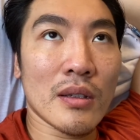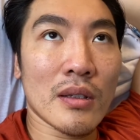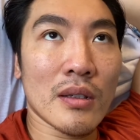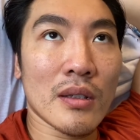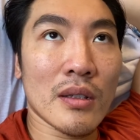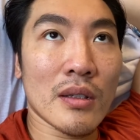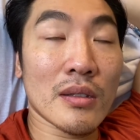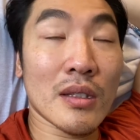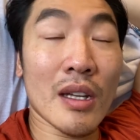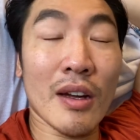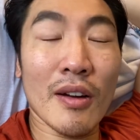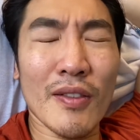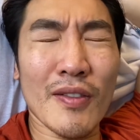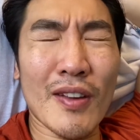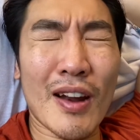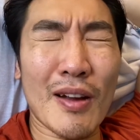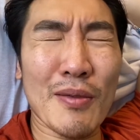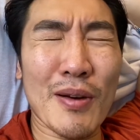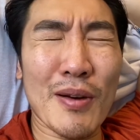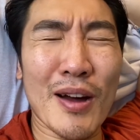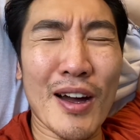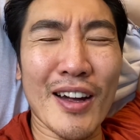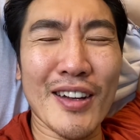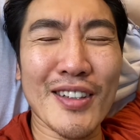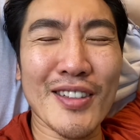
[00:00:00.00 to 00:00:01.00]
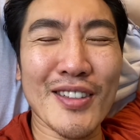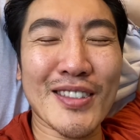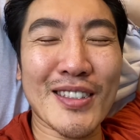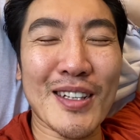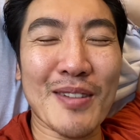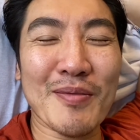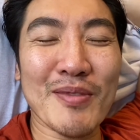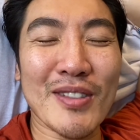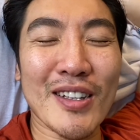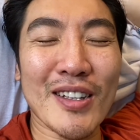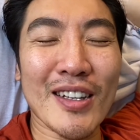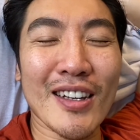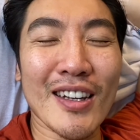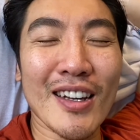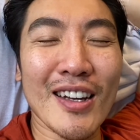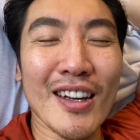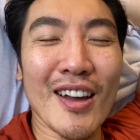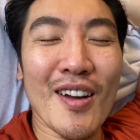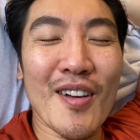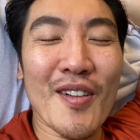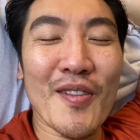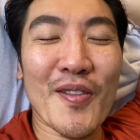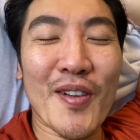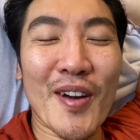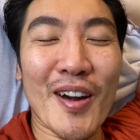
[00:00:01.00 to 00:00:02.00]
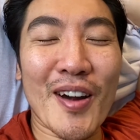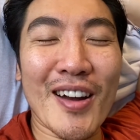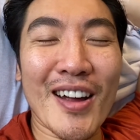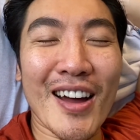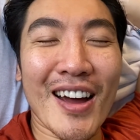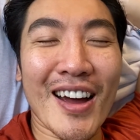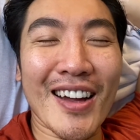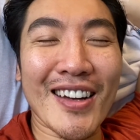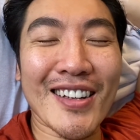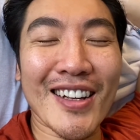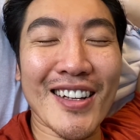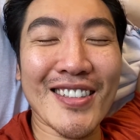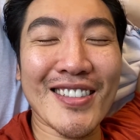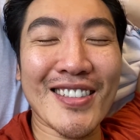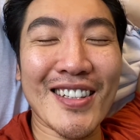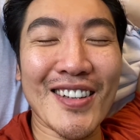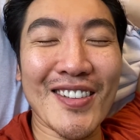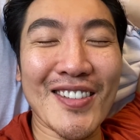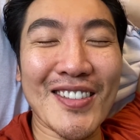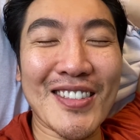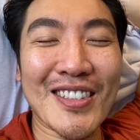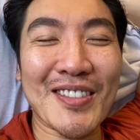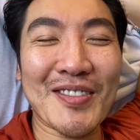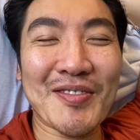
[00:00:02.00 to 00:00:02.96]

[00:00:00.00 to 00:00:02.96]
no 100 something Fahrenheit, not Celsius.